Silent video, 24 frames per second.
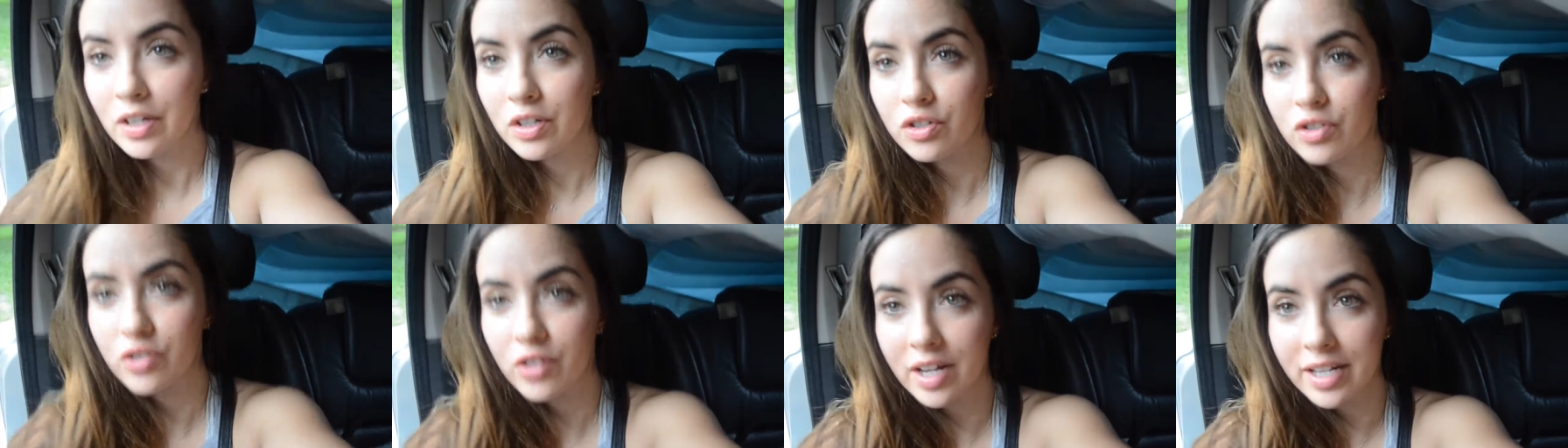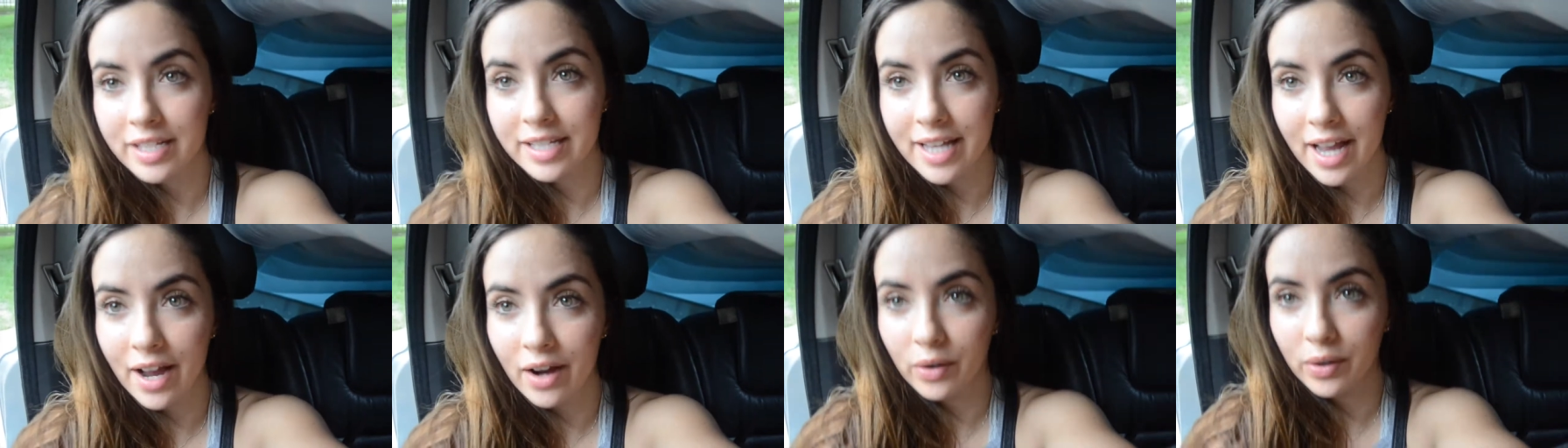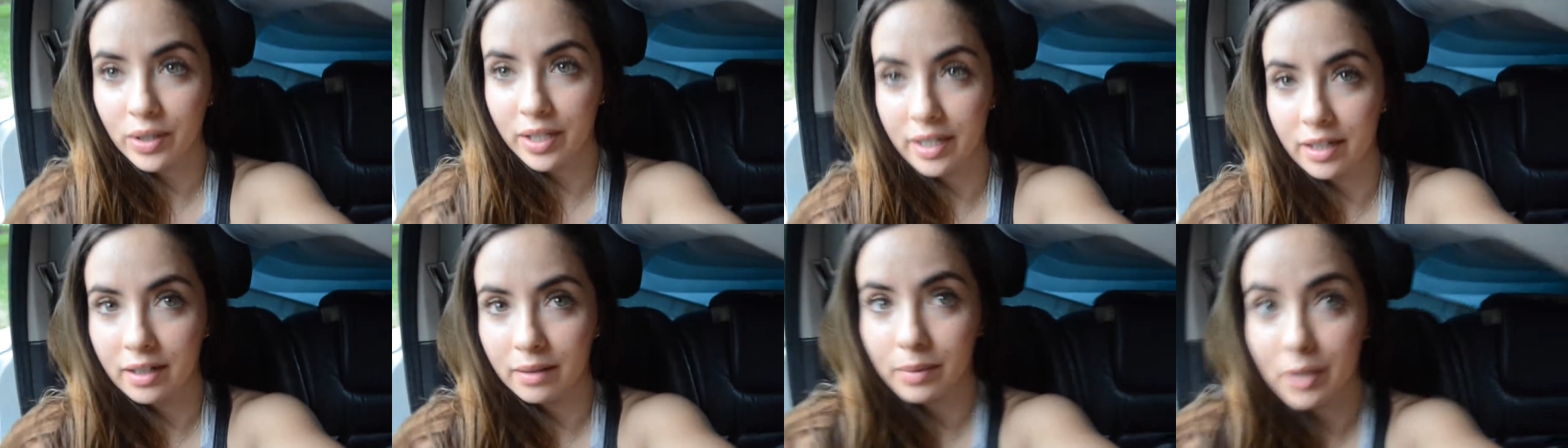stressed out
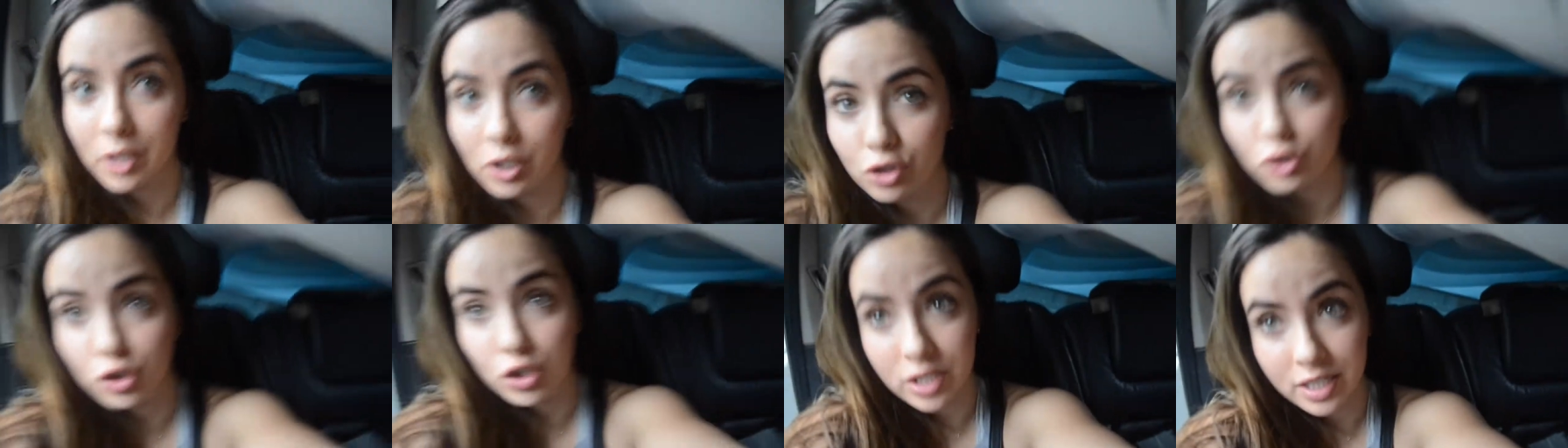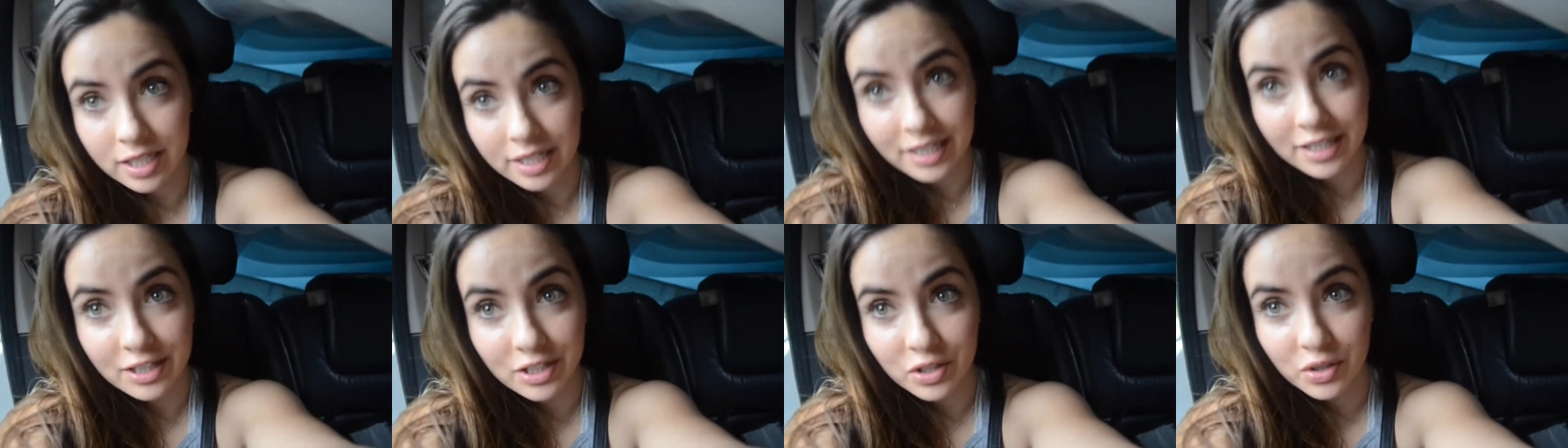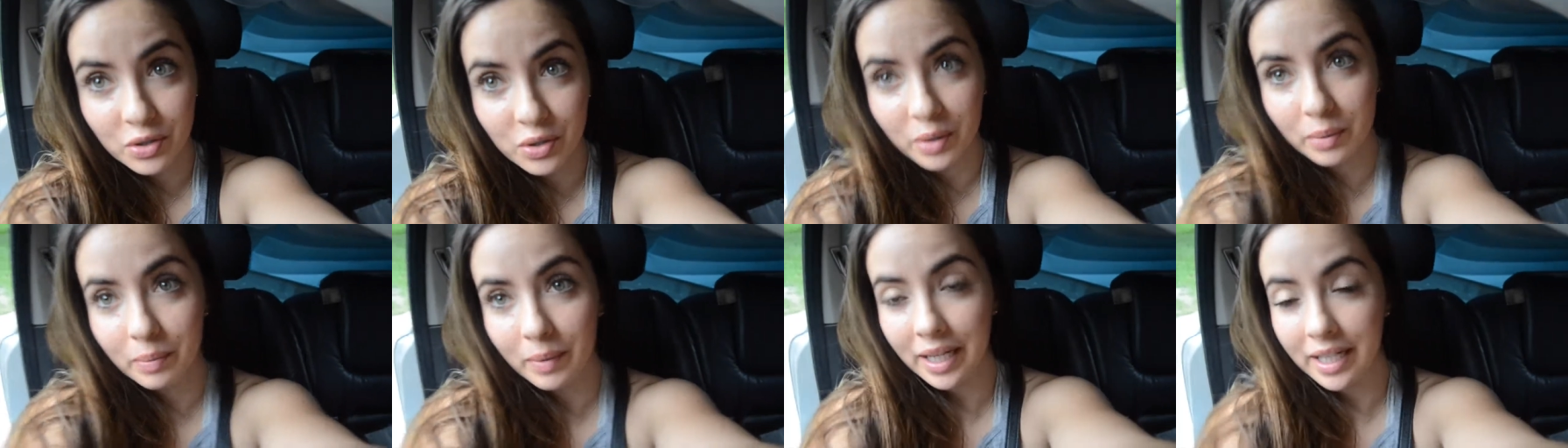here because Tristan needs to do
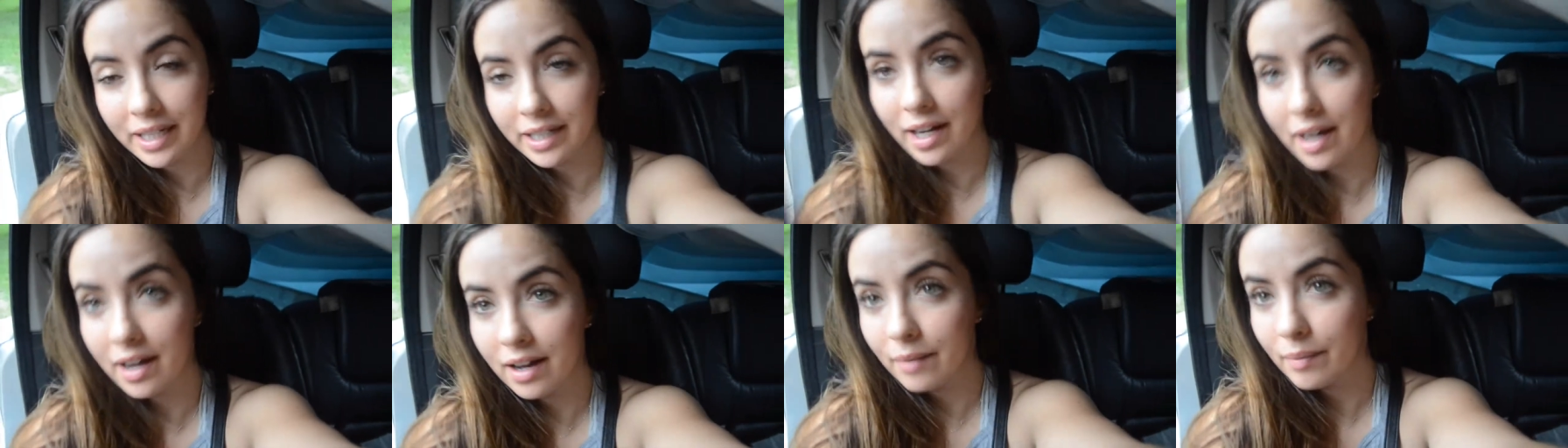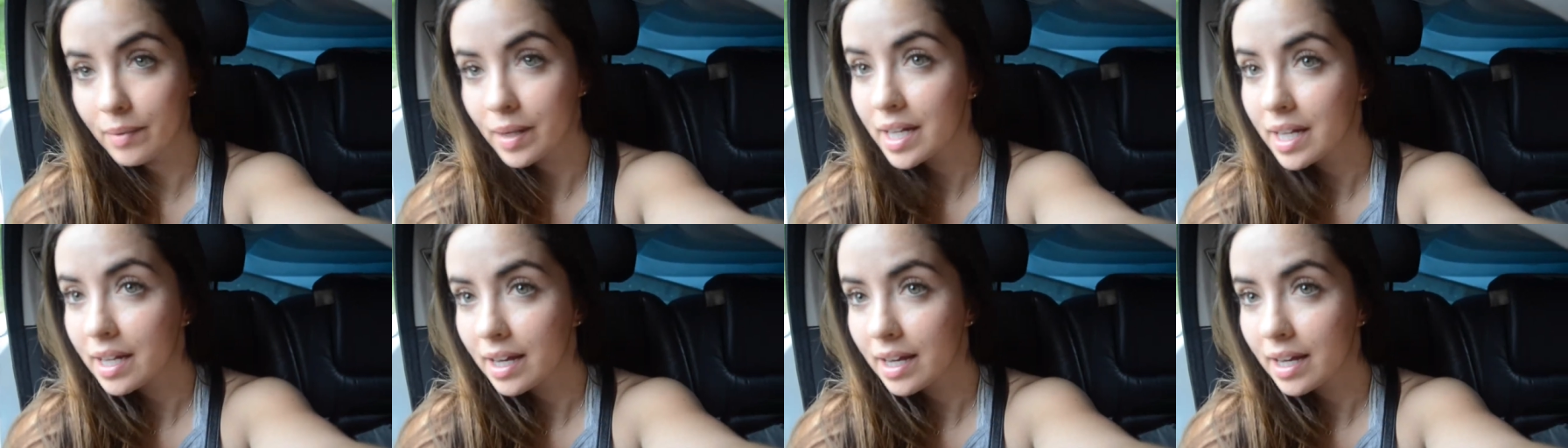her makeup.